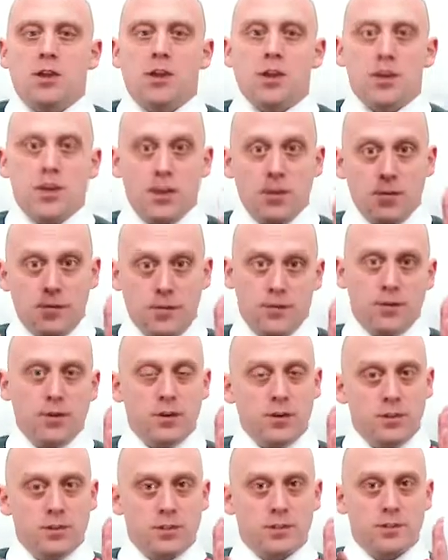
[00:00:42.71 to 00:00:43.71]
If
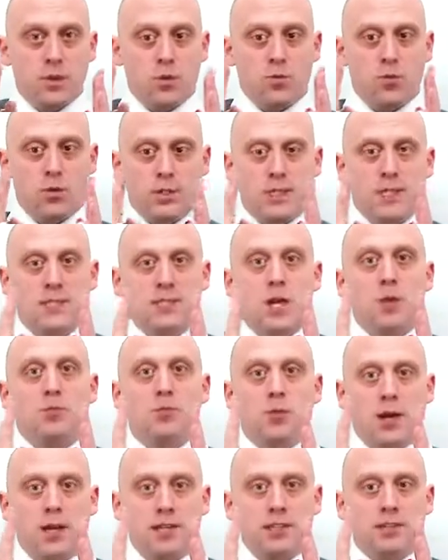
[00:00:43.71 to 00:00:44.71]
someone is
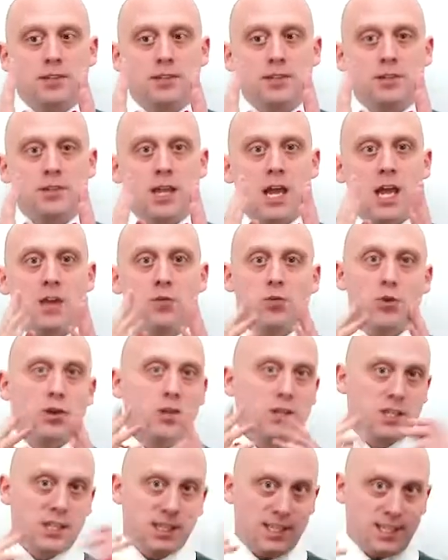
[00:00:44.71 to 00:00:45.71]
upright, and one
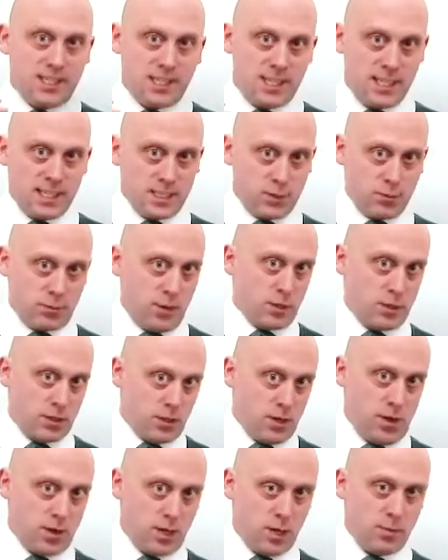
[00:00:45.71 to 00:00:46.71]
of these things we're about to
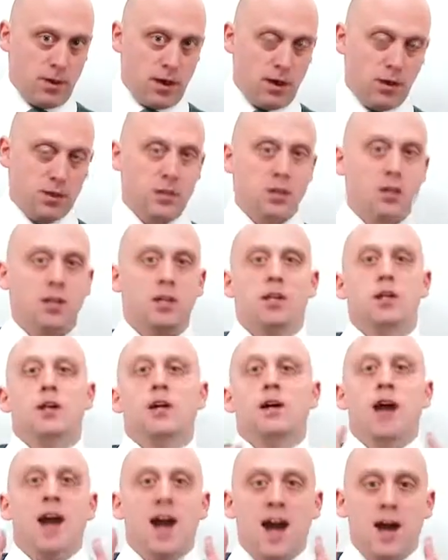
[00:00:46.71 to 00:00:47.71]
talk about
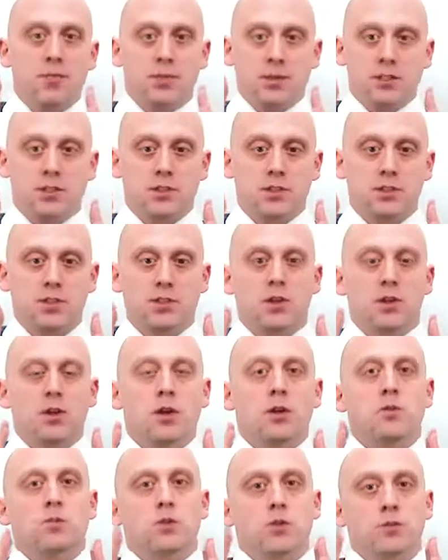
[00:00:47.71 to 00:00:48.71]
happens,
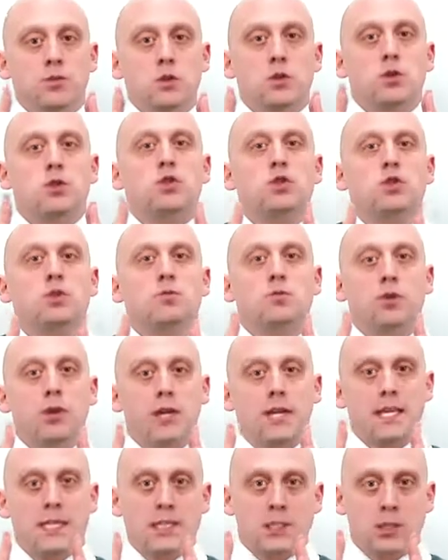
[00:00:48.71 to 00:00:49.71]
the perfusion to the
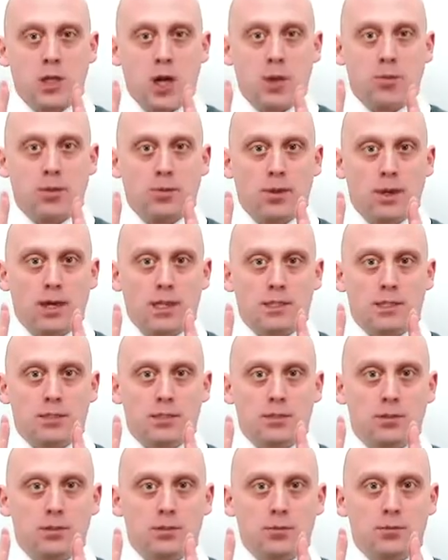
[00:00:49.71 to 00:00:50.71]
brain is
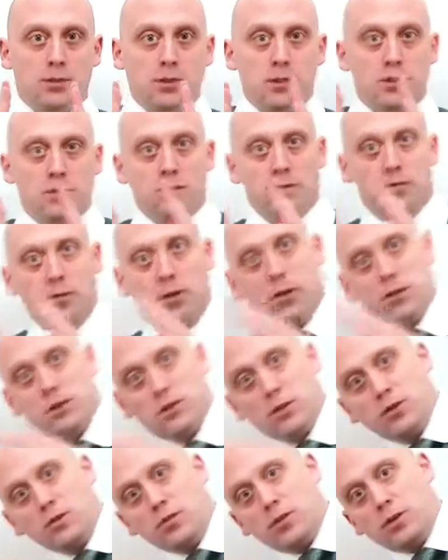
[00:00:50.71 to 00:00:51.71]
compromised. Person falls
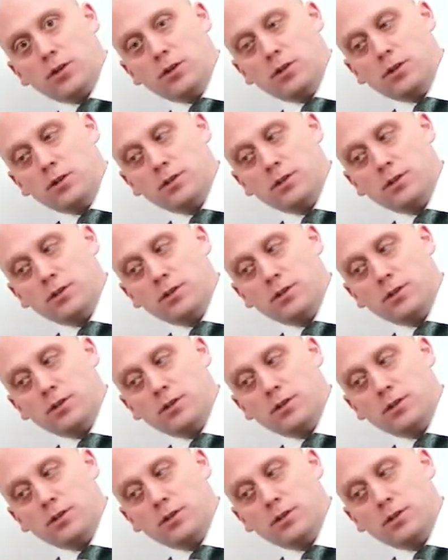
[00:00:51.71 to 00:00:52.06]
over,